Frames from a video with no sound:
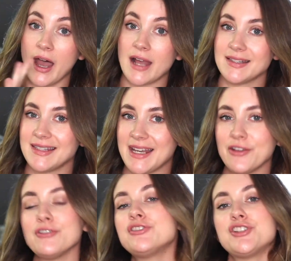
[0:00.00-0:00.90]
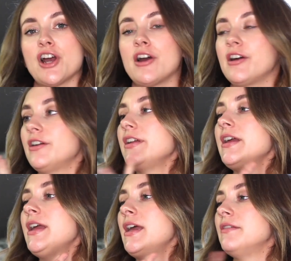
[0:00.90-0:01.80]
A Single Shard.
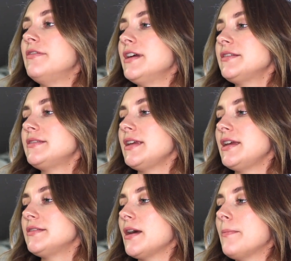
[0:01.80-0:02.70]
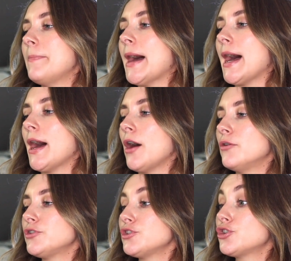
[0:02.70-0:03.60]
This is
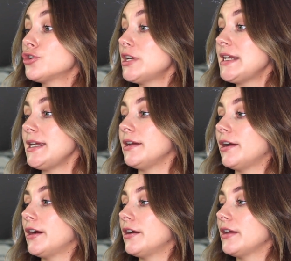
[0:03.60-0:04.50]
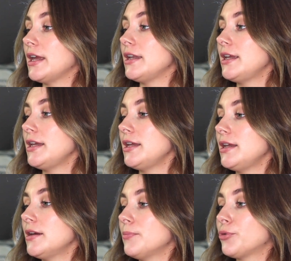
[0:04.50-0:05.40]
about Tree Ear, and
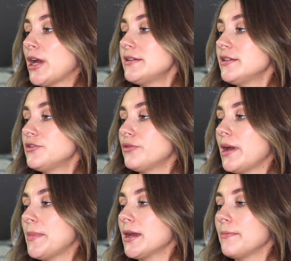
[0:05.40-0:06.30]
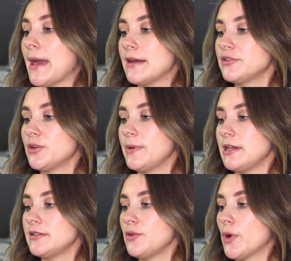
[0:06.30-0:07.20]
he breaks a ceramic
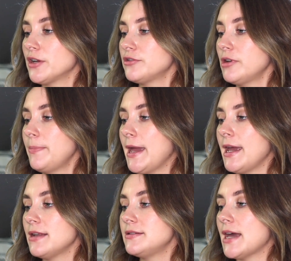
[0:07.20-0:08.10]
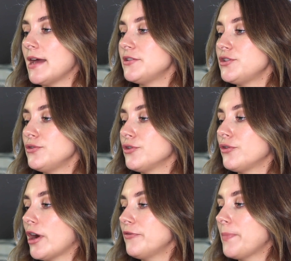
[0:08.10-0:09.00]
masterpiece. He works to repay a debt to the
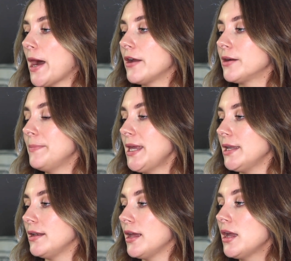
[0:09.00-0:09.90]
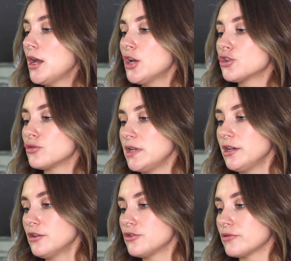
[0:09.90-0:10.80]
gruff potter Min. Tree
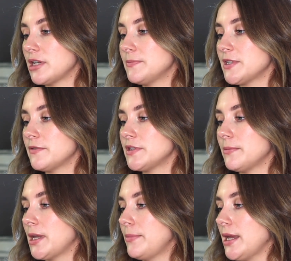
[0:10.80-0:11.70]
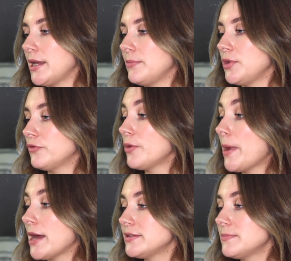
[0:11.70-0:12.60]
Ear dreams of someday making beautiful
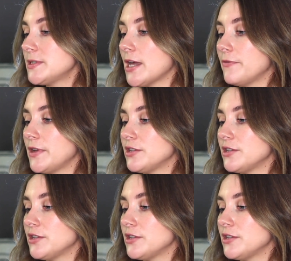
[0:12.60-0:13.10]
pots himself and